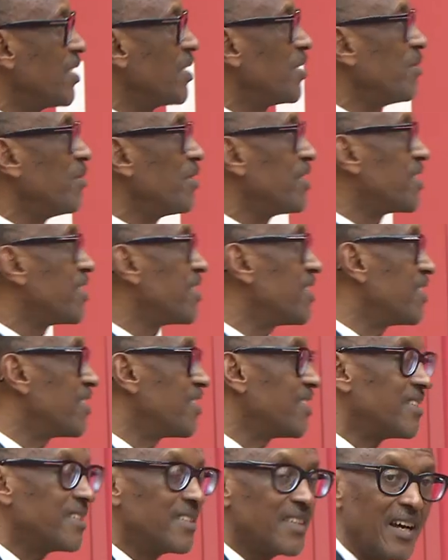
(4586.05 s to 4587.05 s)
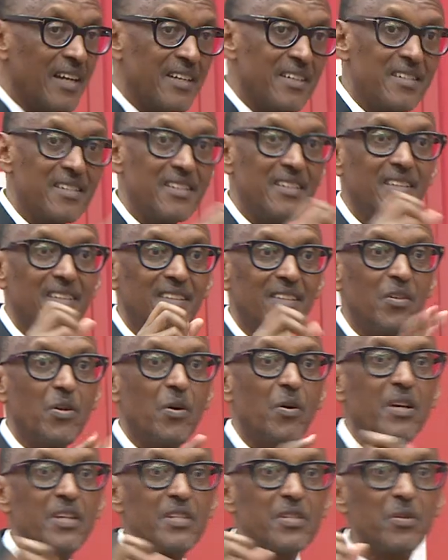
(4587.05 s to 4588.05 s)
you start seeing
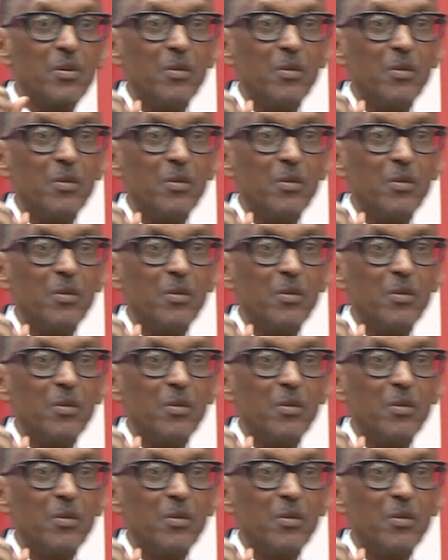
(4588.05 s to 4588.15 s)
doors